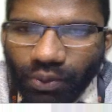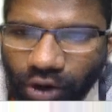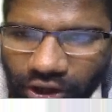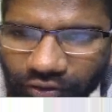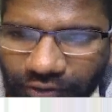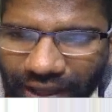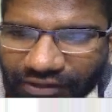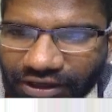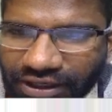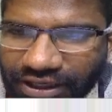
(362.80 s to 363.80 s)
all we have
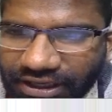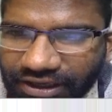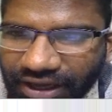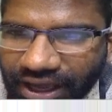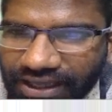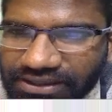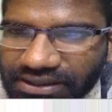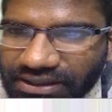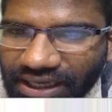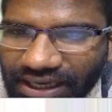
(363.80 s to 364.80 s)
learned here is,
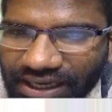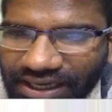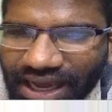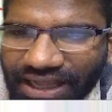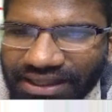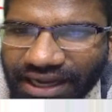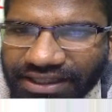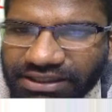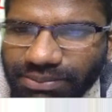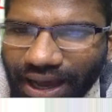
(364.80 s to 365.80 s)
India, that is
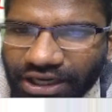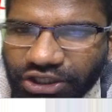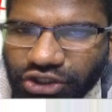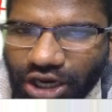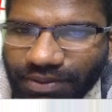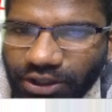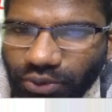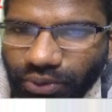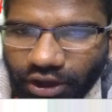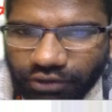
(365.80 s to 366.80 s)
Bharat, shall be union
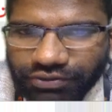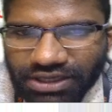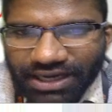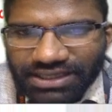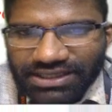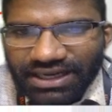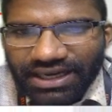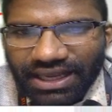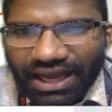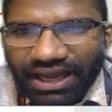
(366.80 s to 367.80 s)
of states.
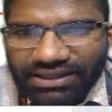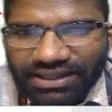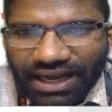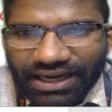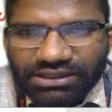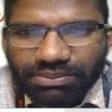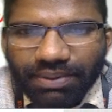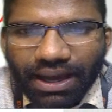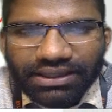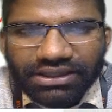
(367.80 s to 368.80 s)
India, that is
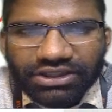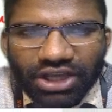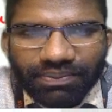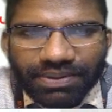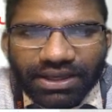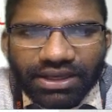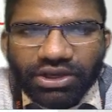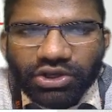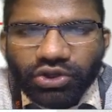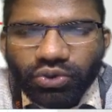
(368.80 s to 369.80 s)
Bharat, shall be
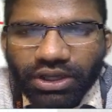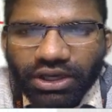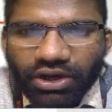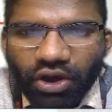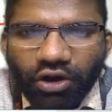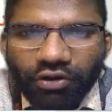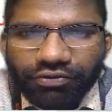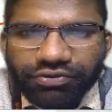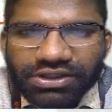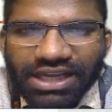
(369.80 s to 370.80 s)
union of
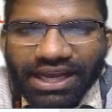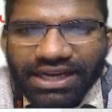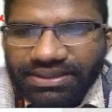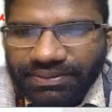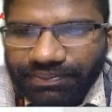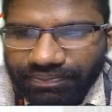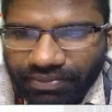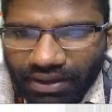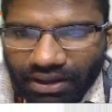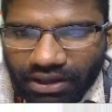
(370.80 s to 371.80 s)
states.
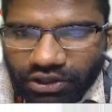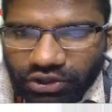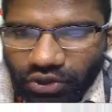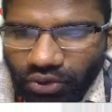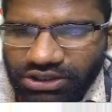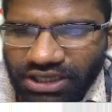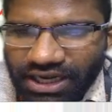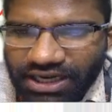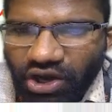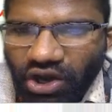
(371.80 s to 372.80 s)
No state
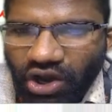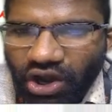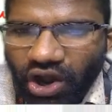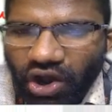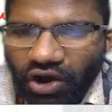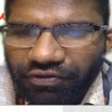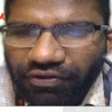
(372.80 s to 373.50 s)
of